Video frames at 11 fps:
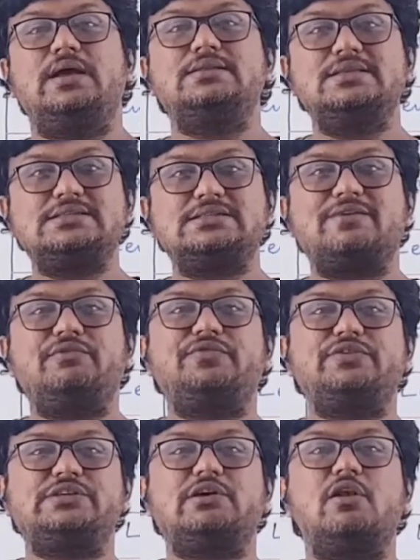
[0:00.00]
and these 7
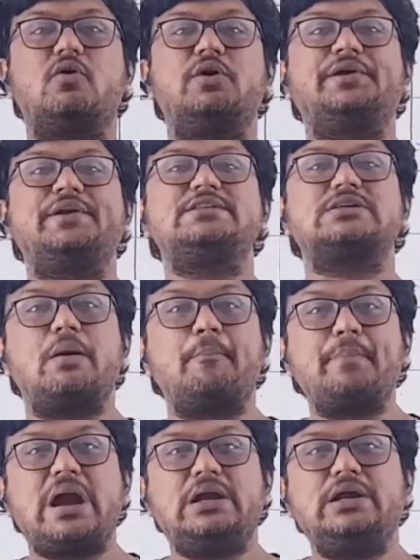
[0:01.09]
physical quantities
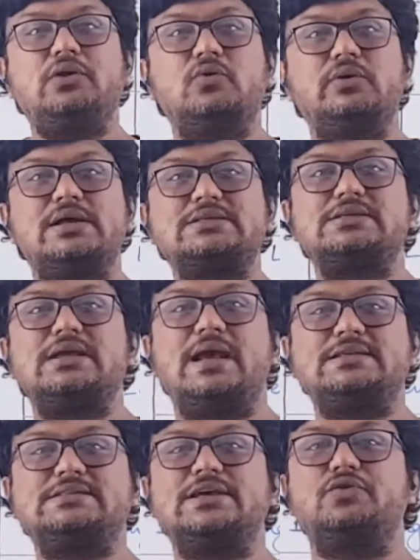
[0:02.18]
combinedly known as
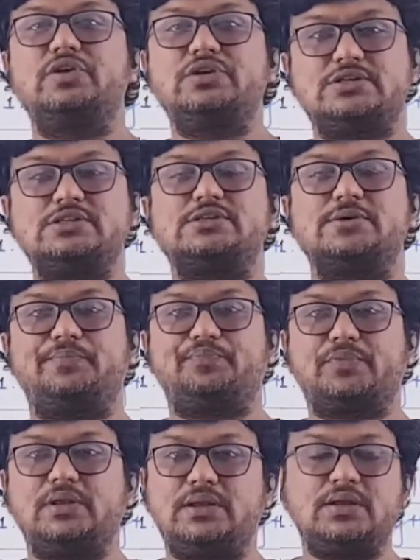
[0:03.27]
SI unit system,
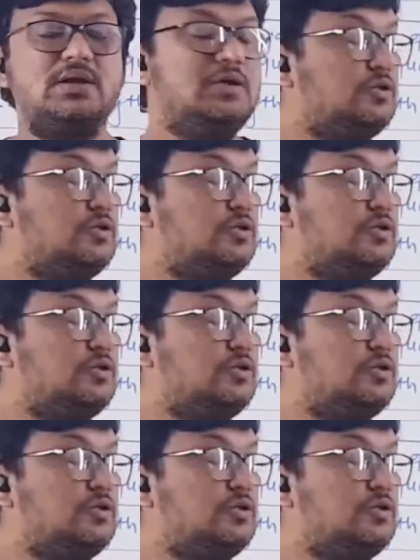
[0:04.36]
right?